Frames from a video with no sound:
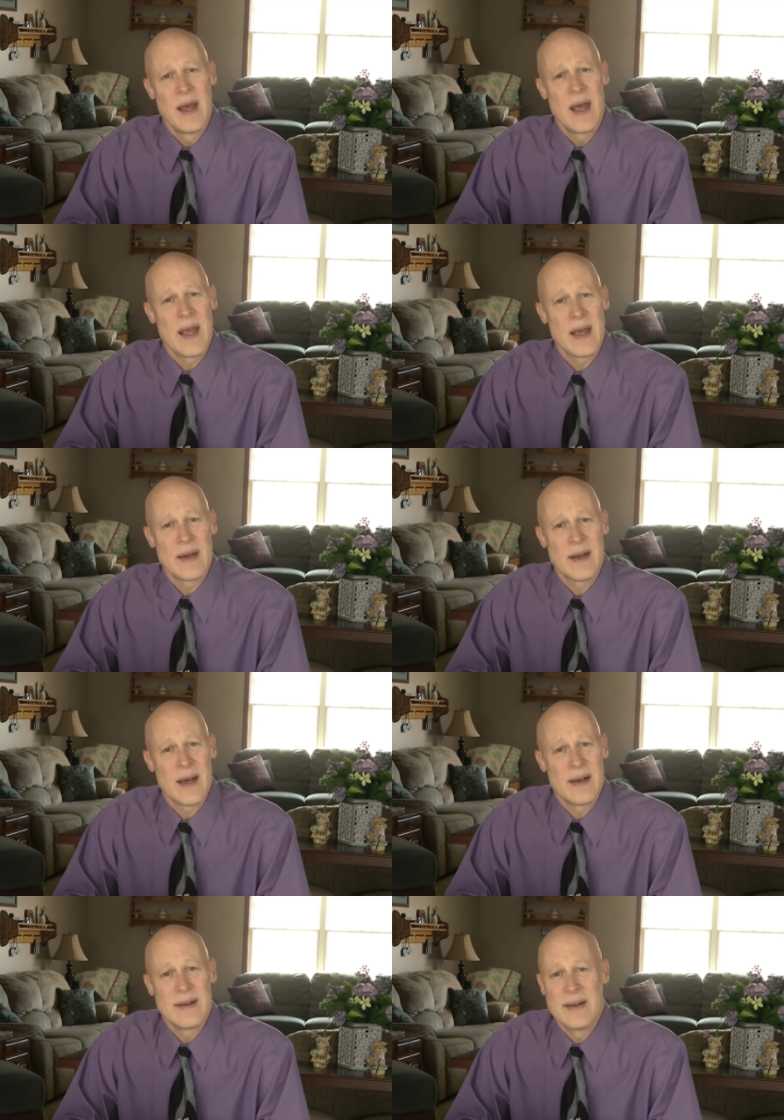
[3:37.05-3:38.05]
and uh,
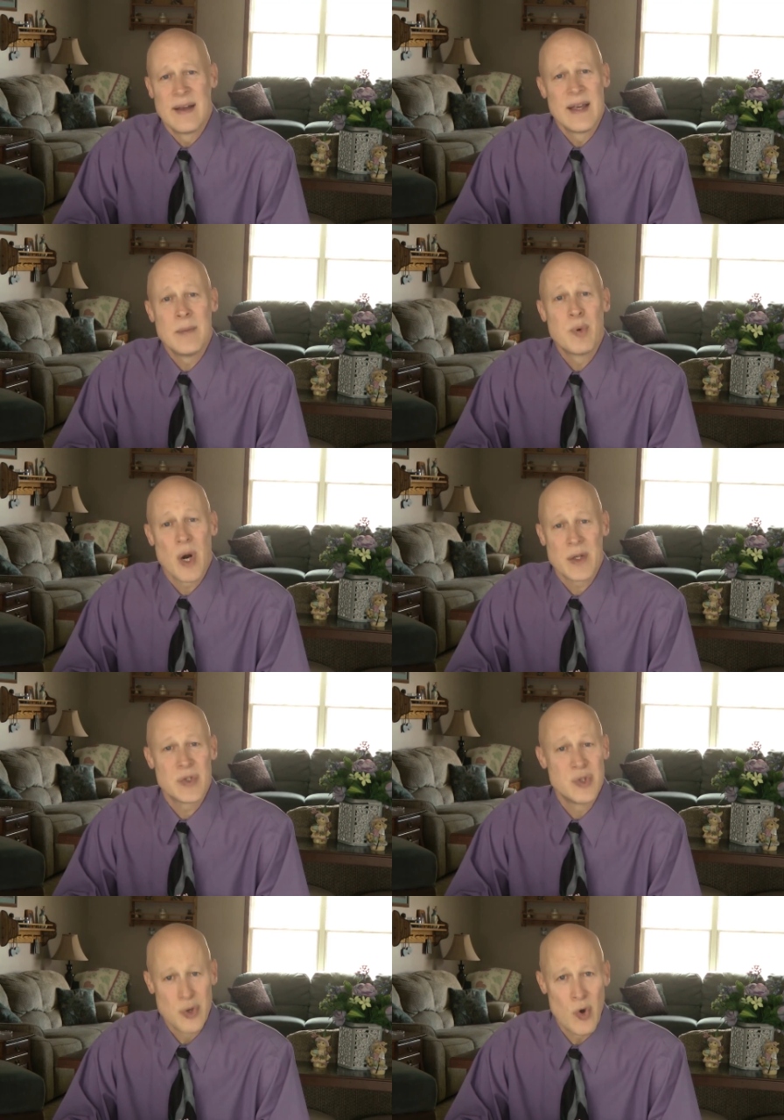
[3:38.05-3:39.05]
he brought us
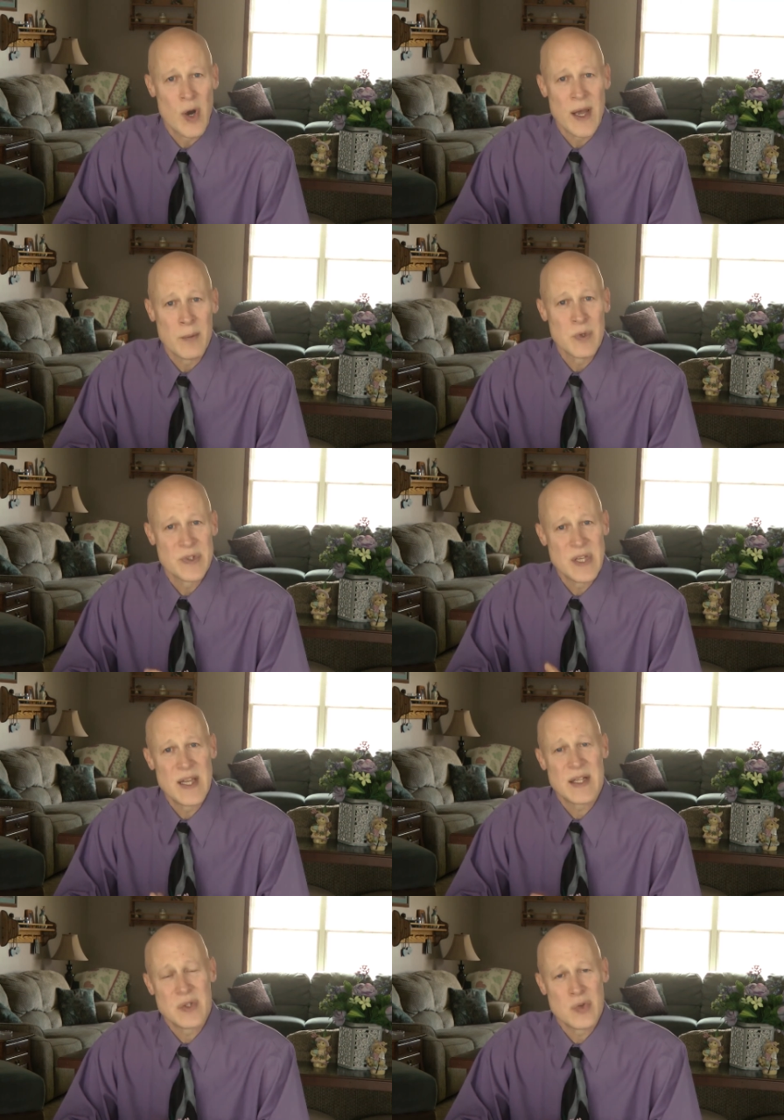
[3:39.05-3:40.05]
joy. And we'll see
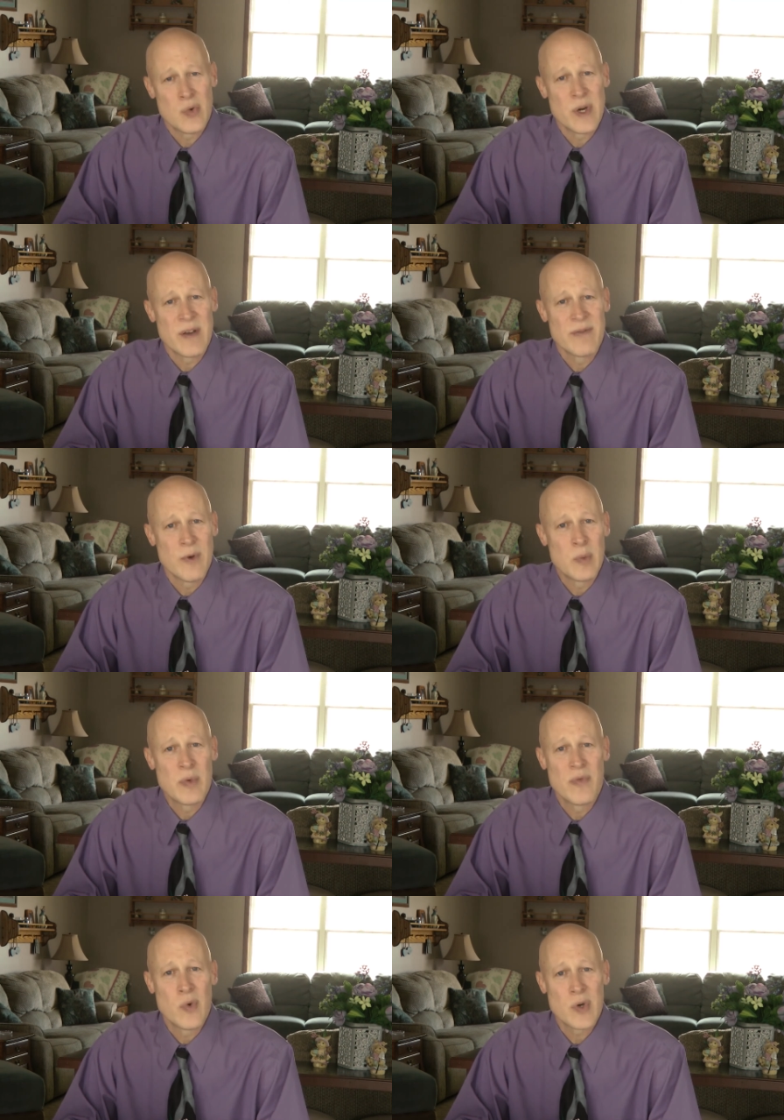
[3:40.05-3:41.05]
that story unfold
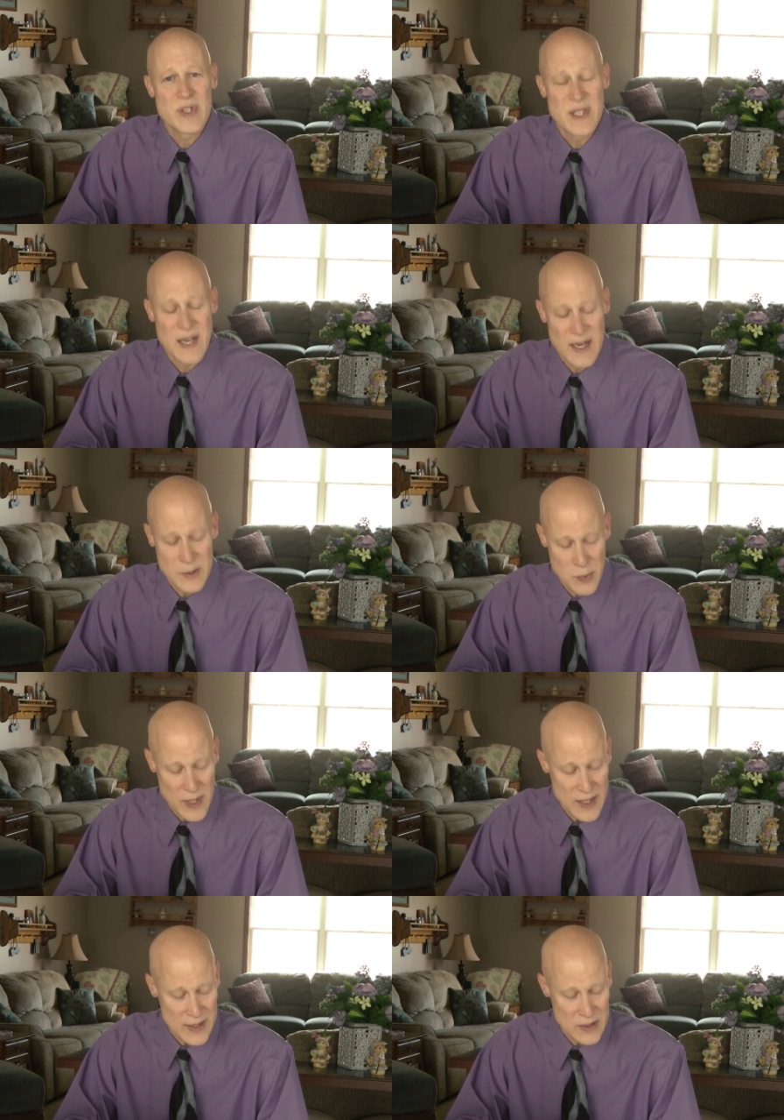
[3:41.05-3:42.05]
before us today as we
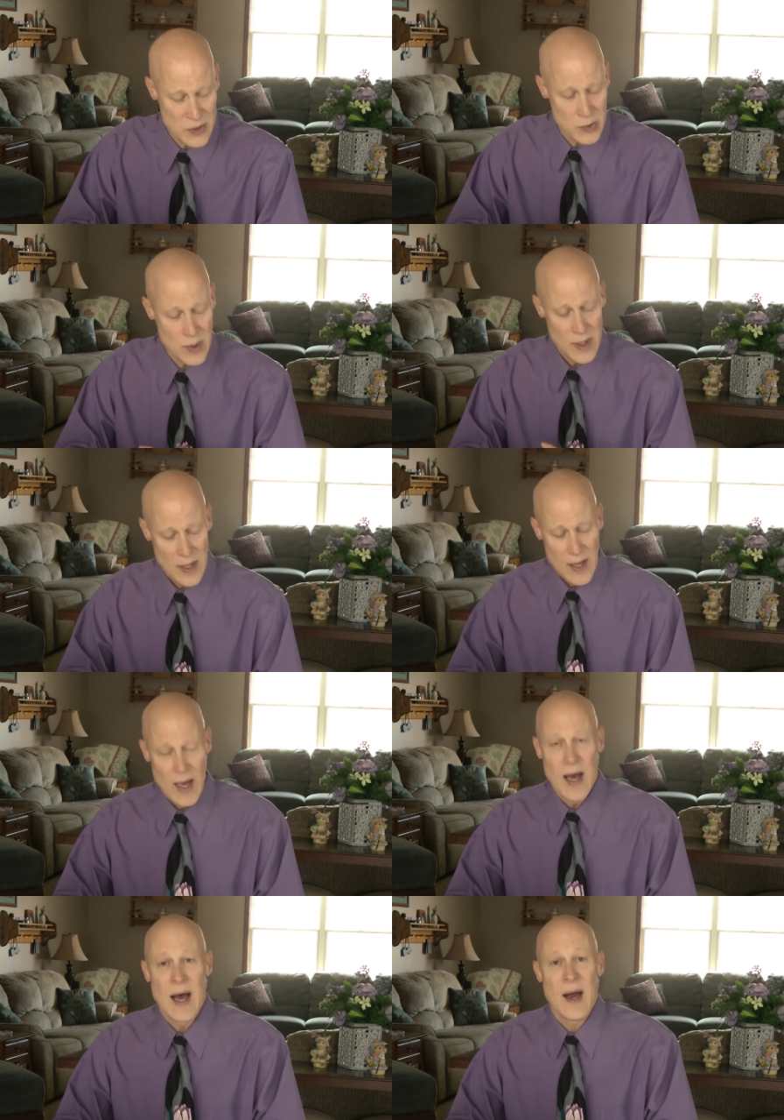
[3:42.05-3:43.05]
get into
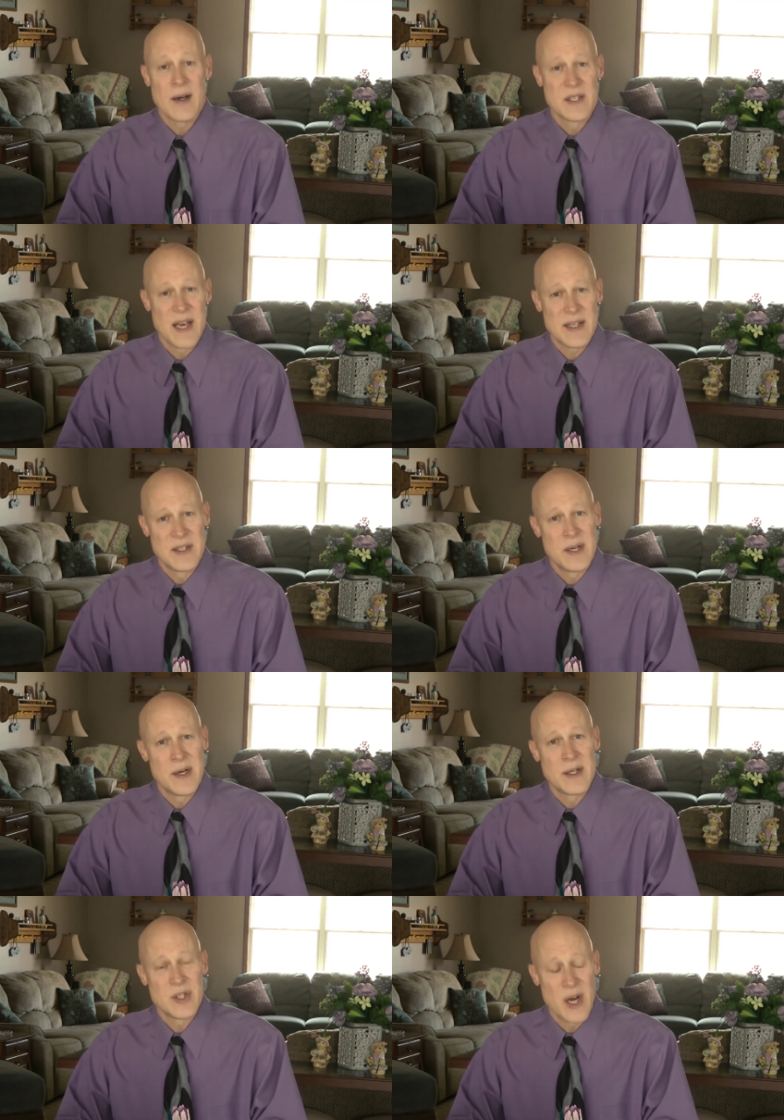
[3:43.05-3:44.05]
uh, our text here
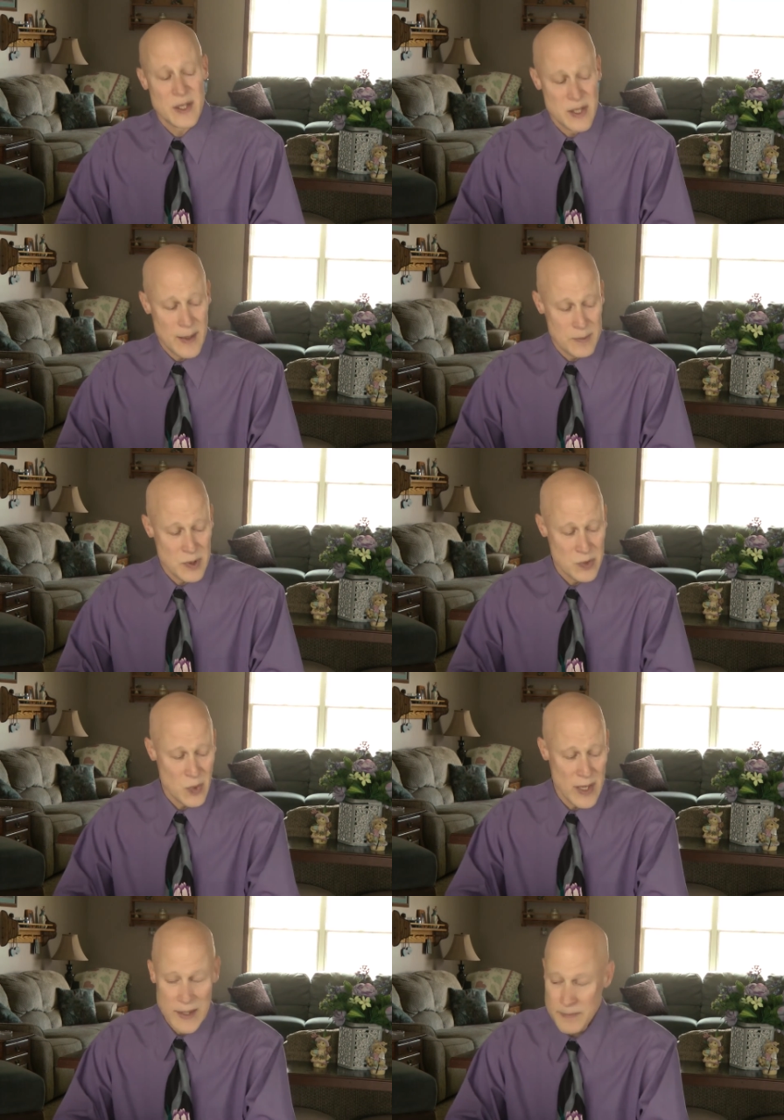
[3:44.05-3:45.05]
in John chapter
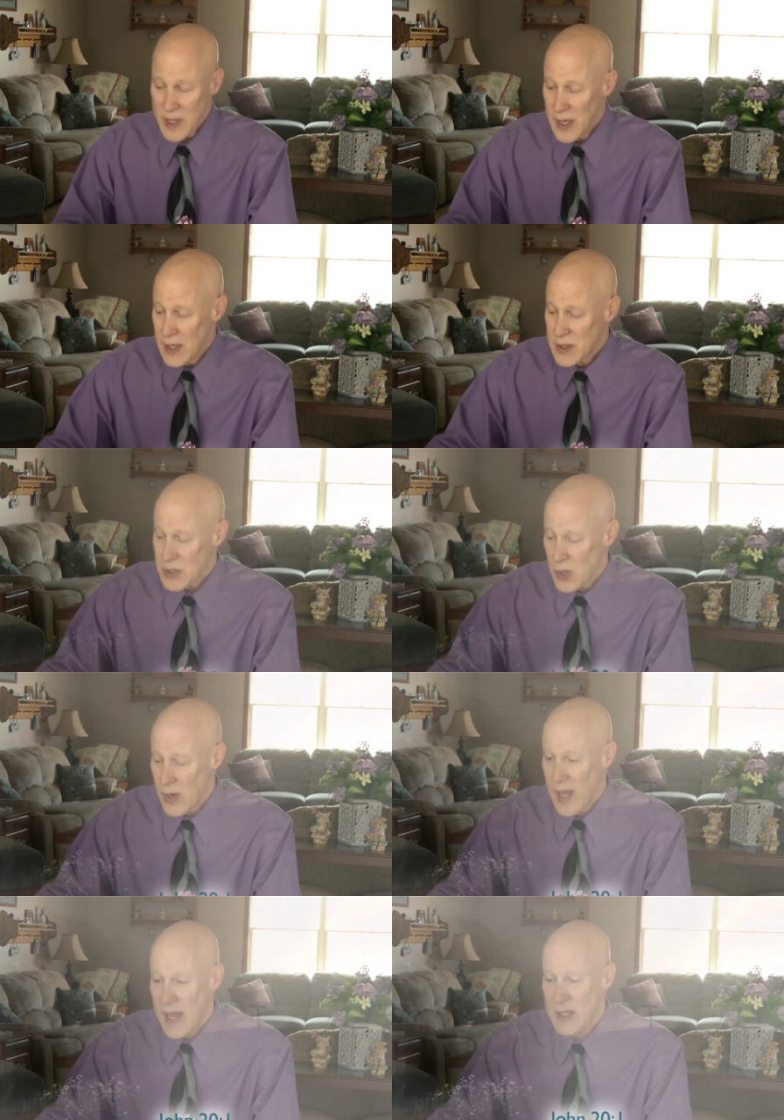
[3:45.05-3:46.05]
20.
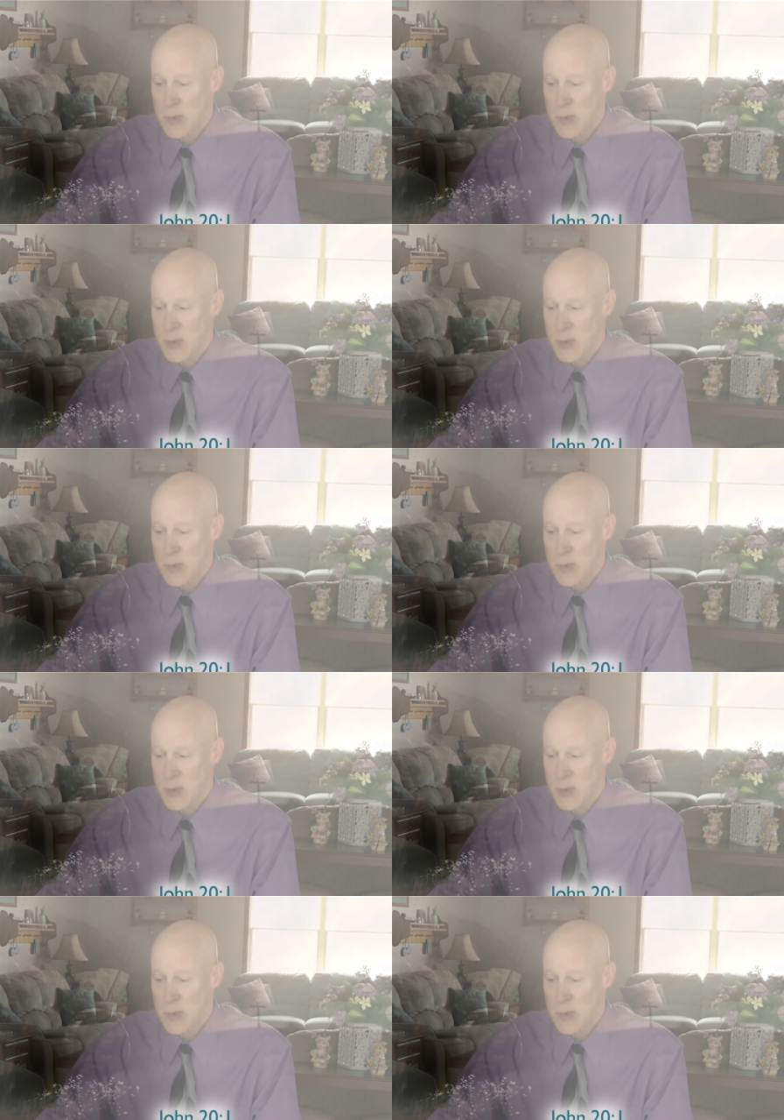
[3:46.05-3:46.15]
So, as